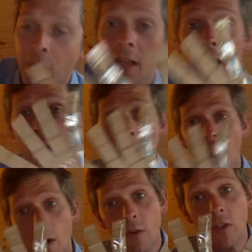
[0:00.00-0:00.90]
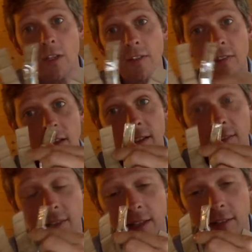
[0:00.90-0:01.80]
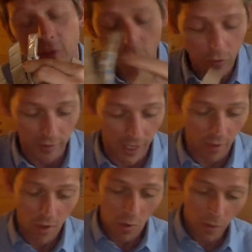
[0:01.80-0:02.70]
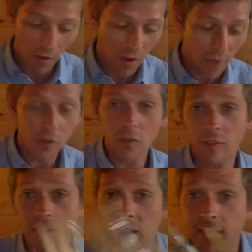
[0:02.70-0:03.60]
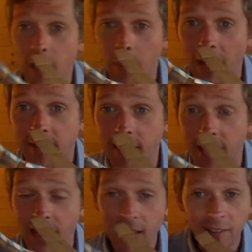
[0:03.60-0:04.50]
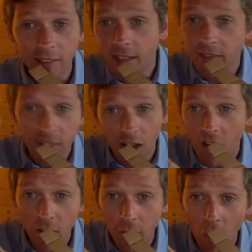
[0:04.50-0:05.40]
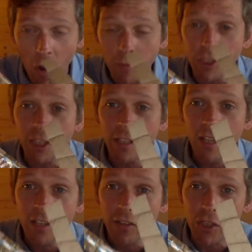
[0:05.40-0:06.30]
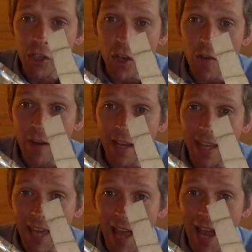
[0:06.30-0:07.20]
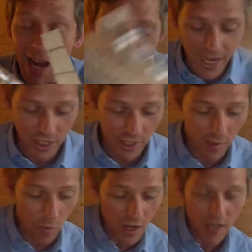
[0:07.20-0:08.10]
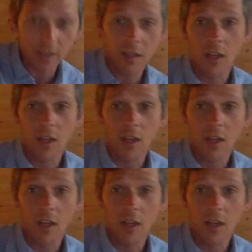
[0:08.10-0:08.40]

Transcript: Now, how are you going to stick these straws down? Well, I've used sellotape as the easiest kind of option to show you that it can actually work.